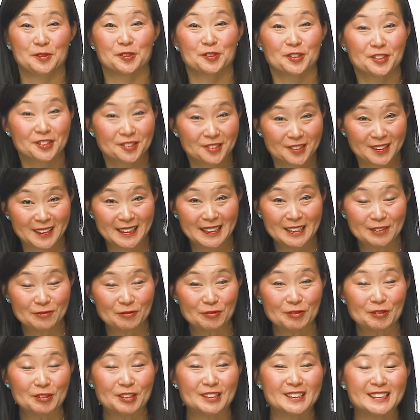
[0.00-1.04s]
You're under the
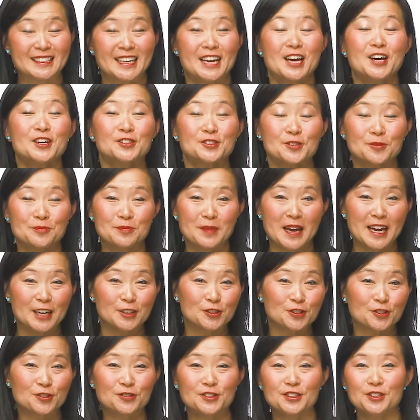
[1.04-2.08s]
influence, so make
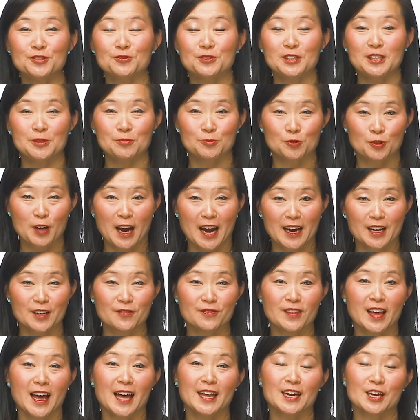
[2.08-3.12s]
sure that you keep track
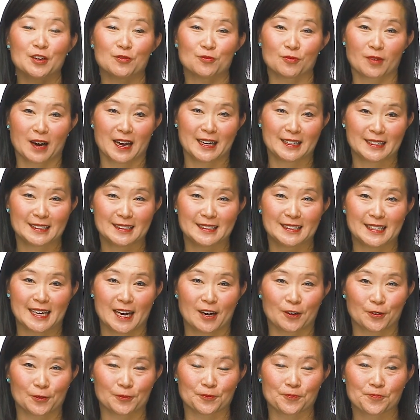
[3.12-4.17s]
of that and write it
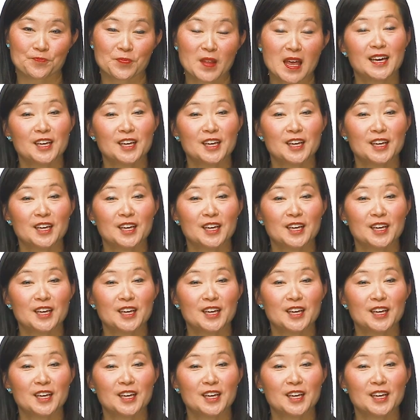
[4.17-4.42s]
down.